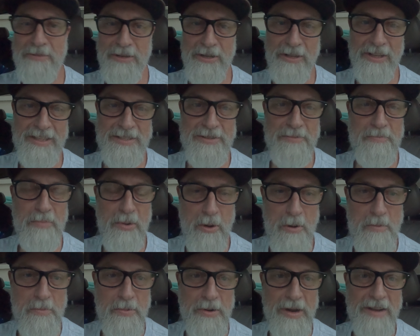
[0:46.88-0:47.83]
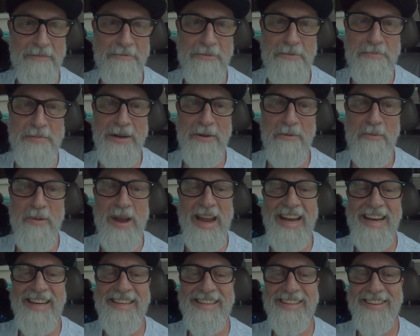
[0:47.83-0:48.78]
feel it's appropriate for me to
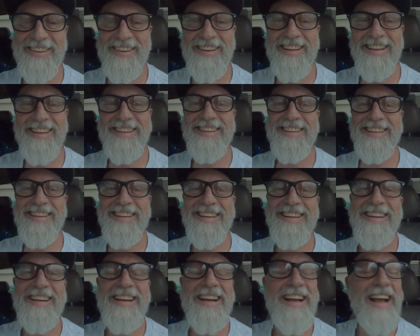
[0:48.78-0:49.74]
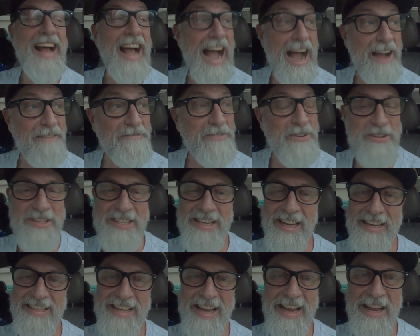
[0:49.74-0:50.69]
wait till after
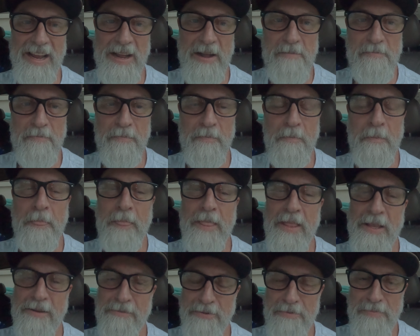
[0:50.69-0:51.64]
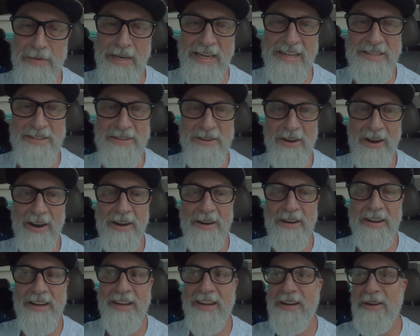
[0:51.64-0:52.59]
6 a.m. for me to
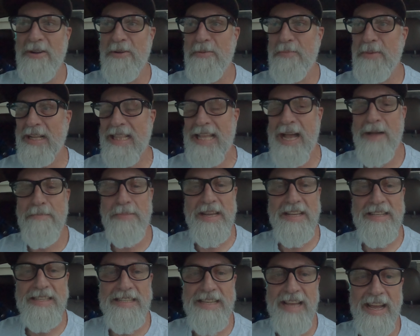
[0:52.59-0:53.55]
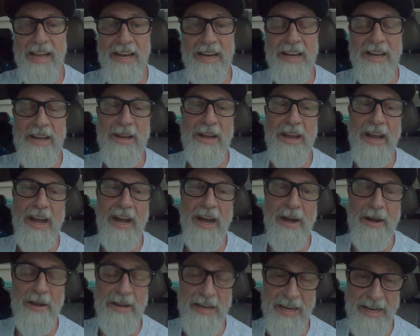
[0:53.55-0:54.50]
start. But that being said,
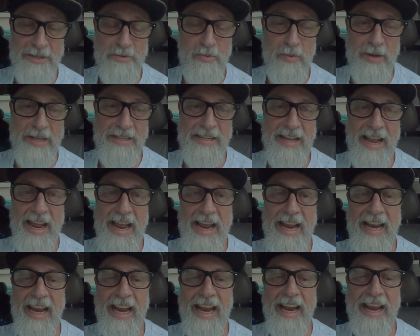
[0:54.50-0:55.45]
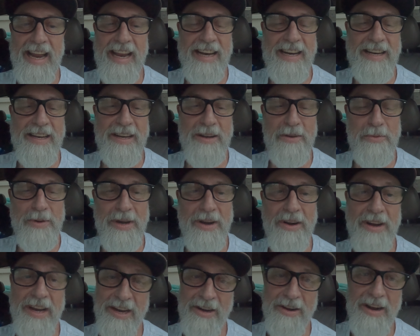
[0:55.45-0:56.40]
it is Wednesday, and we
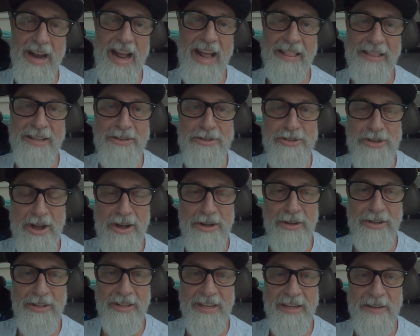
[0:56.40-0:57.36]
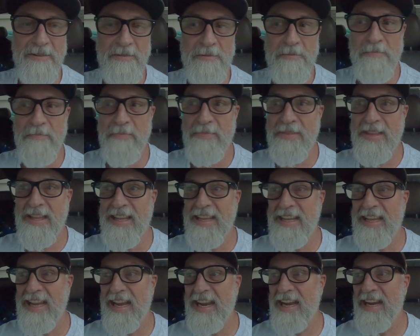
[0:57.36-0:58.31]
are here at the Chancla.
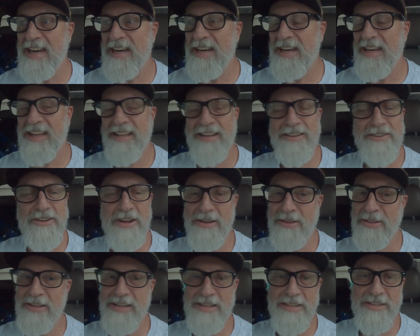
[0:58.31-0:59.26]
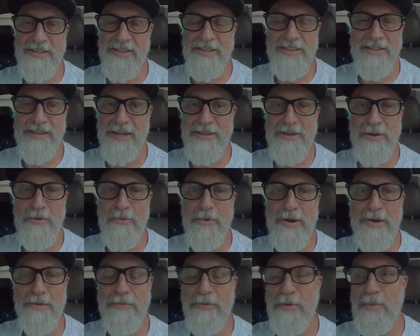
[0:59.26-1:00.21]
And Chancla is just such a
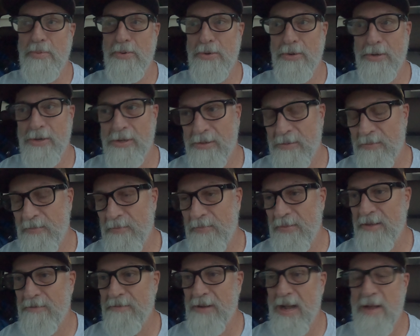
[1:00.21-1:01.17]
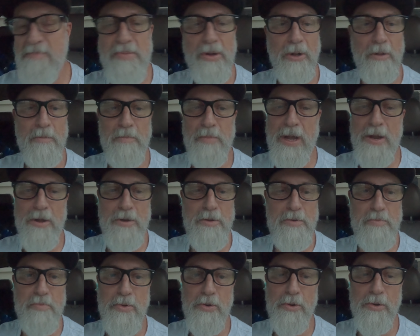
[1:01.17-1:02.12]
wonderful pool. If I built my
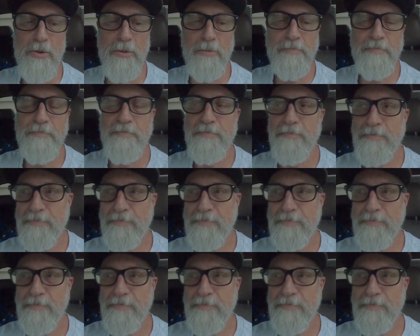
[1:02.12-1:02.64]
own pool,